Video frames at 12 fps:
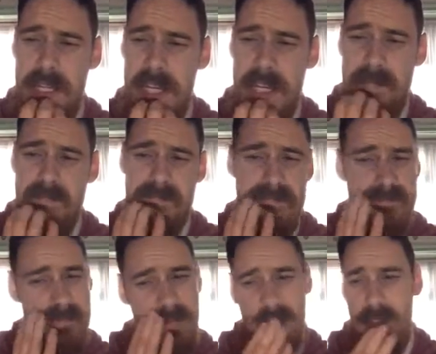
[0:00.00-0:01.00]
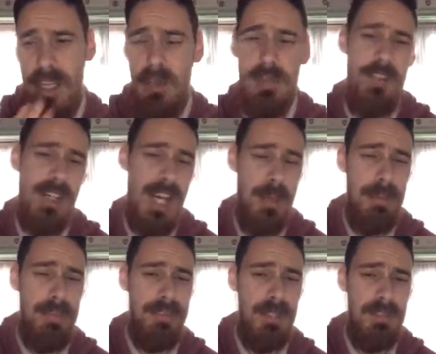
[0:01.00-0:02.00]
I was very
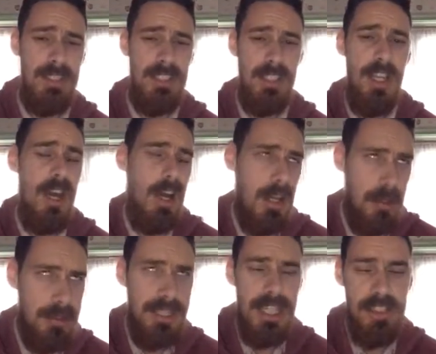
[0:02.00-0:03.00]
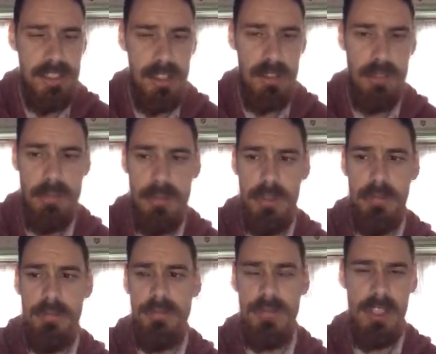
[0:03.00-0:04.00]
happy for Everton. I know it was against Tottenham,
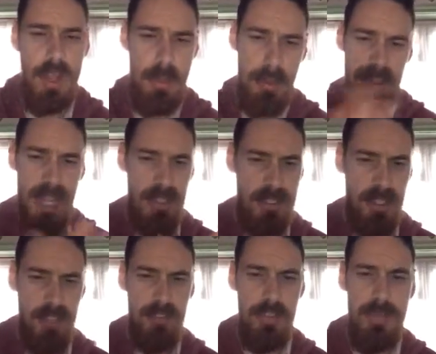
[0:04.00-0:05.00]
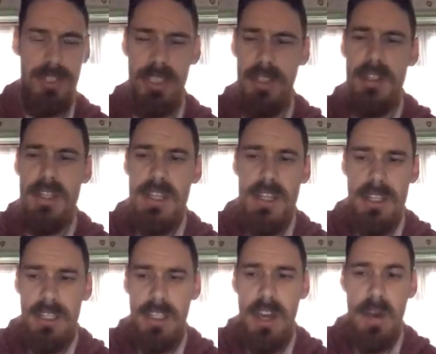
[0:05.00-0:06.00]
but put that aside for a minute.
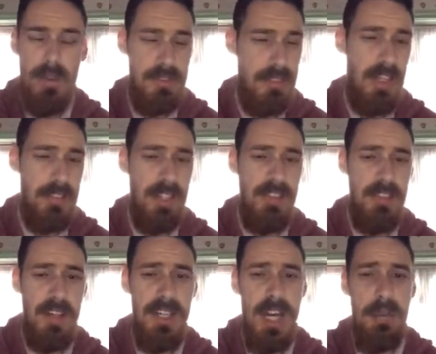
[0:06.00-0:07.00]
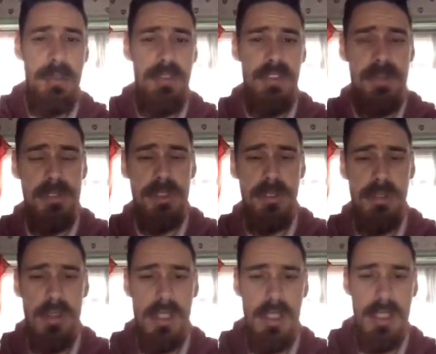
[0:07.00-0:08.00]
I was very, very, very happy for them
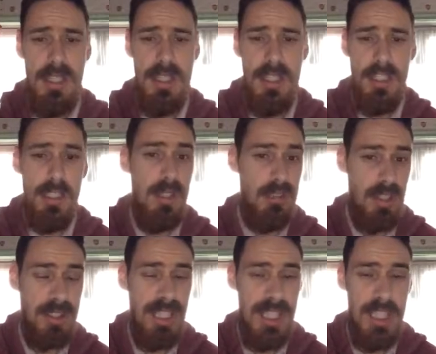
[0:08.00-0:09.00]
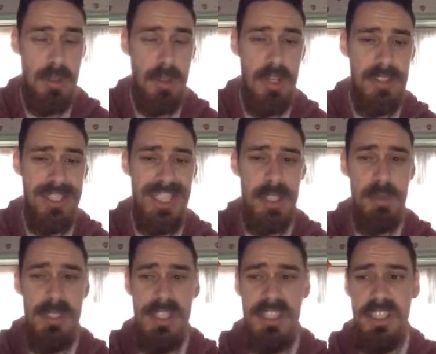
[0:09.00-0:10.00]
to have got that equaliser last
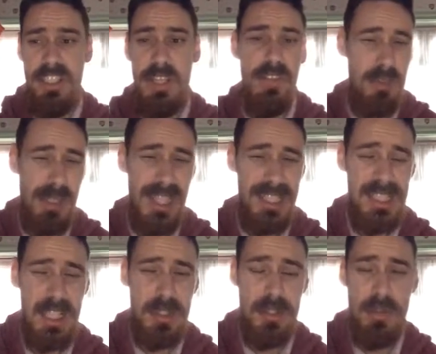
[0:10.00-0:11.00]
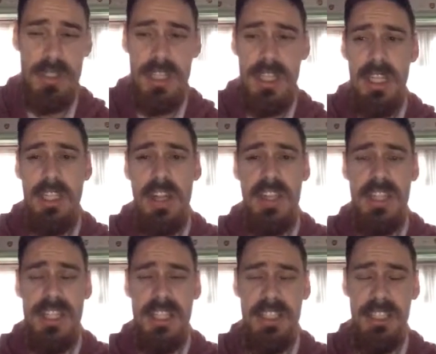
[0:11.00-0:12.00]
week. For that tackle, they
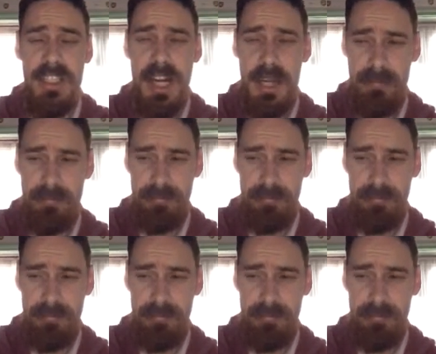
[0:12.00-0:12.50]
needed that.